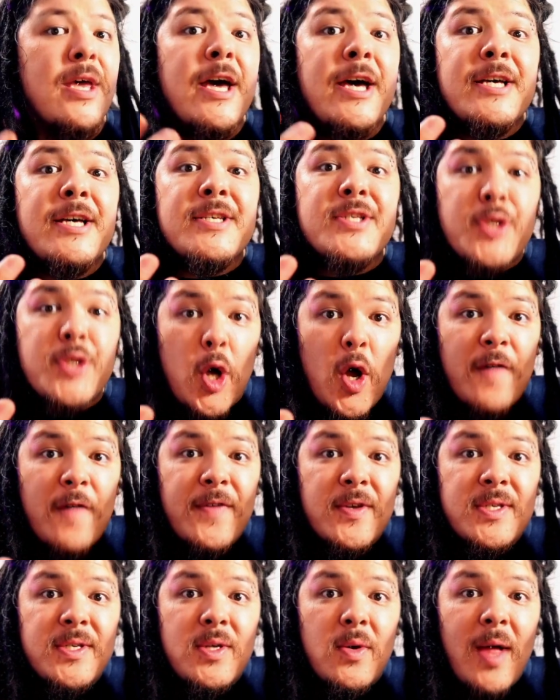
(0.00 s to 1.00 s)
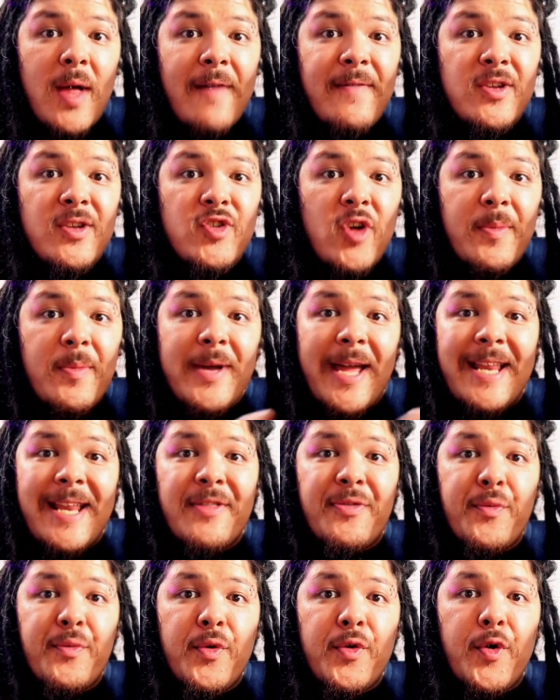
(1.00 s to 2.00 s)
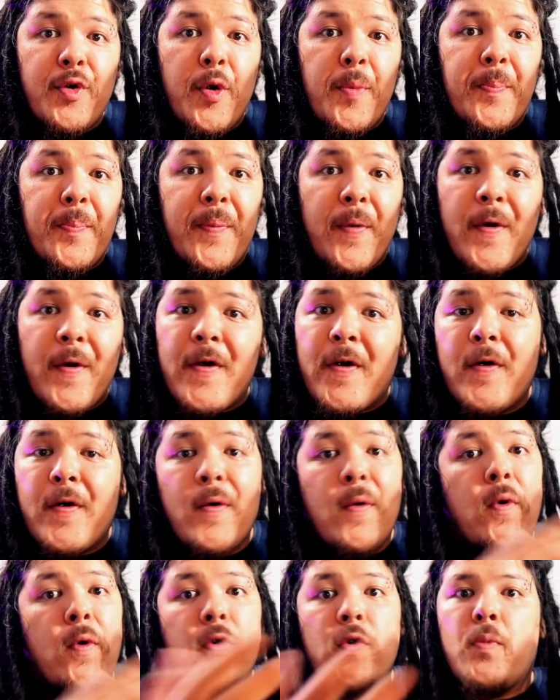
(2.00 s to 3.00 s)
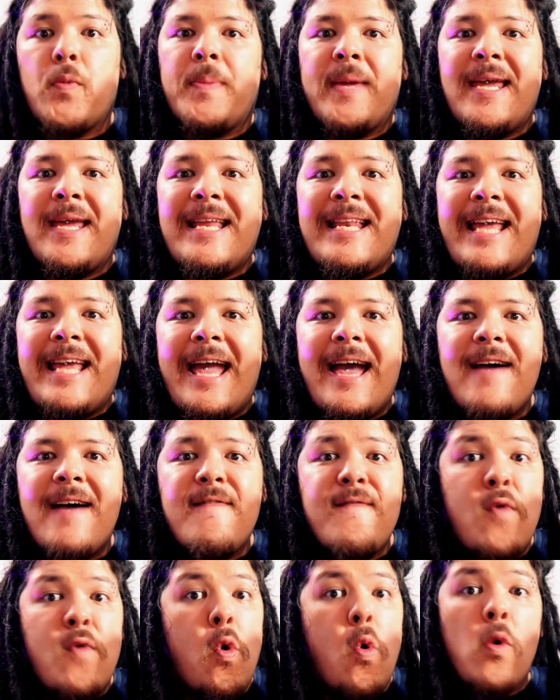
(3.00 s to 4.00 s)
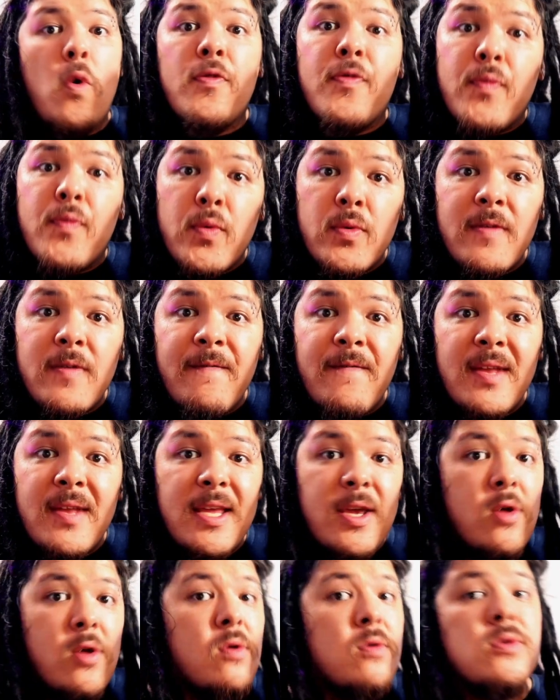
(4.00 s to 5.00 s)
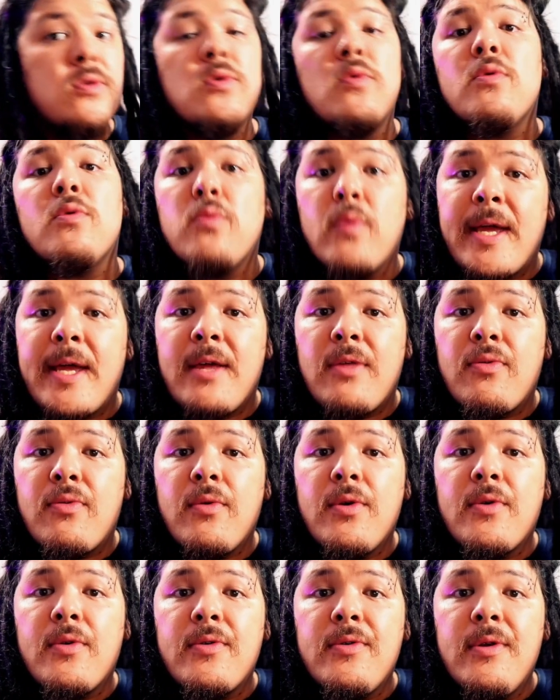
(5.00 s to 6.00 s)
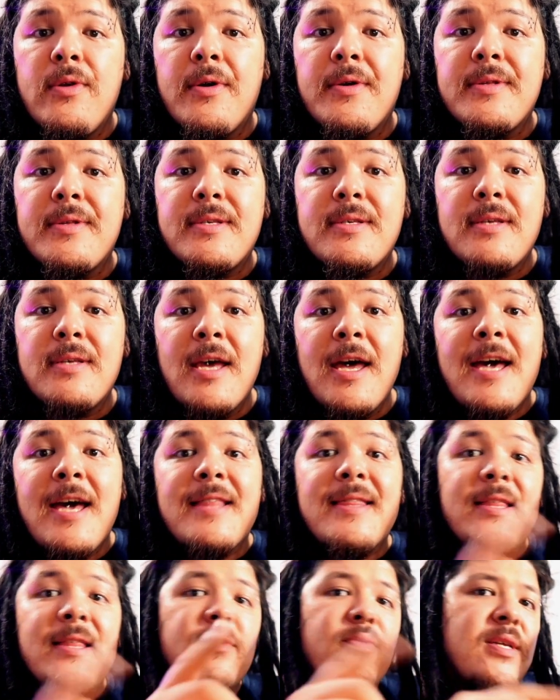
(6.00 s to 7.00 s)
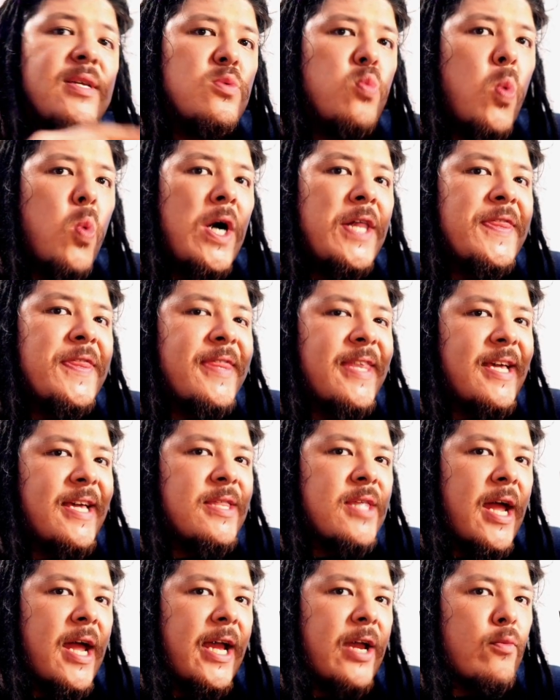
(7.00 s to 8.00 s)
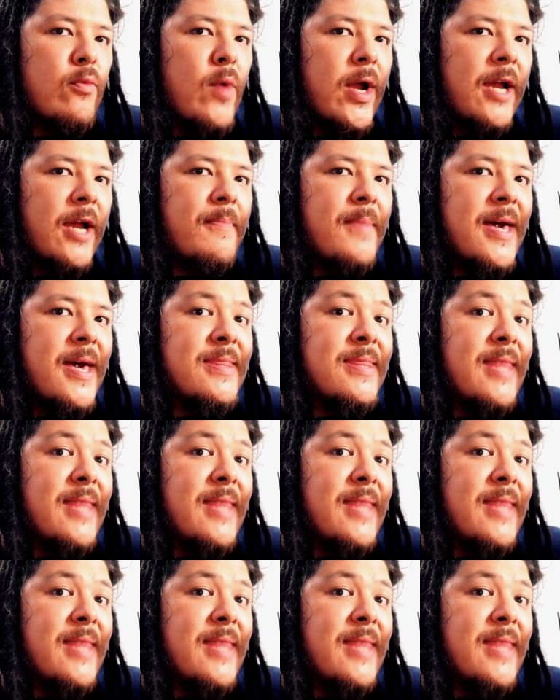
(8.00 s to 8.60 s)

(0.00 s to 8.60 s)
So if you're still having trouble getting through your book or your PDF or through the videos or looking through your notes, then there is one thing that I can recommend that